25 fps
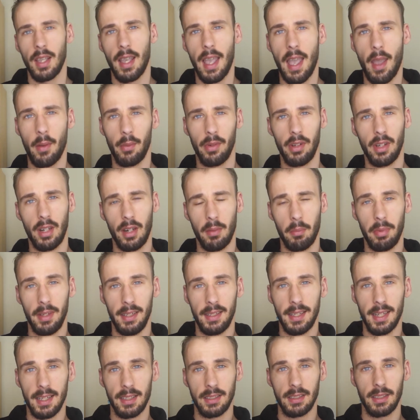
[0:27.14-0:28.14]
And we're going to be
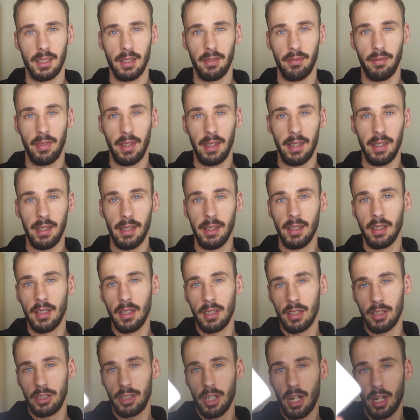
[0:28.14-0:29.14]
testing the
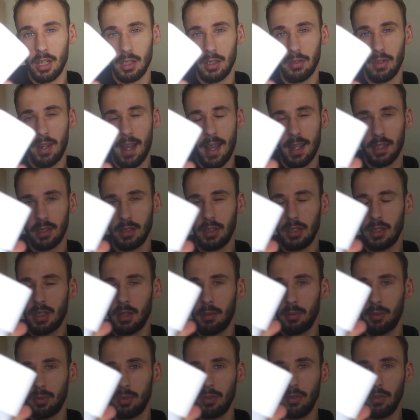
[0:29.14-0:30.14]
charger that actually
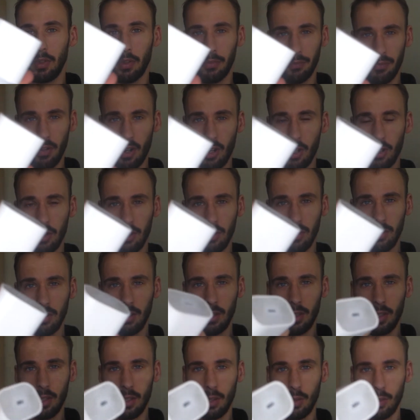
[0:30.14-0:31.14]
comes with your phone,
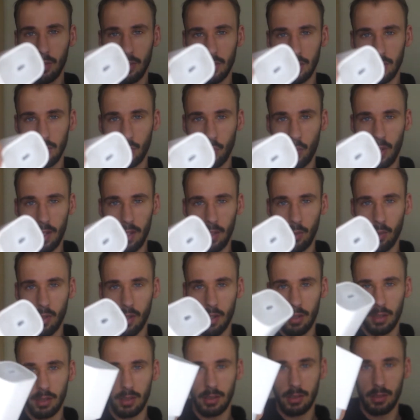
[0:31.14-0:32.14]
which is 20
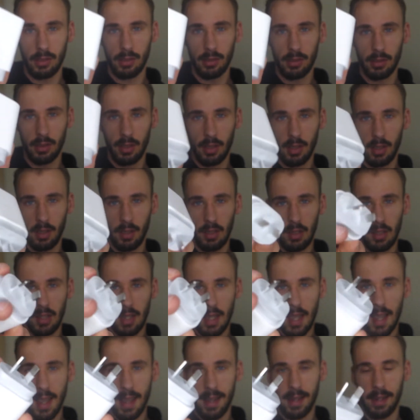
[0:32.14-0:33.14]
watts.
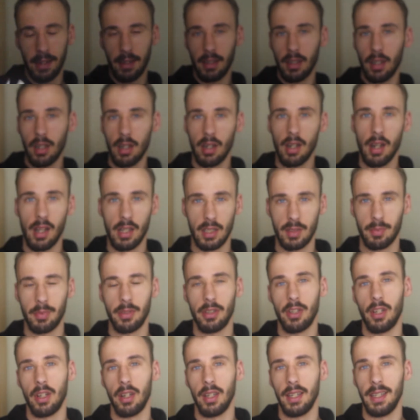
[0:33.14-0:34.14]
And last but
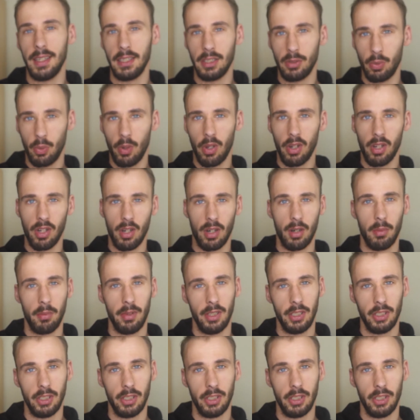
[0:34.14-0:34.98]
not least, we're going to be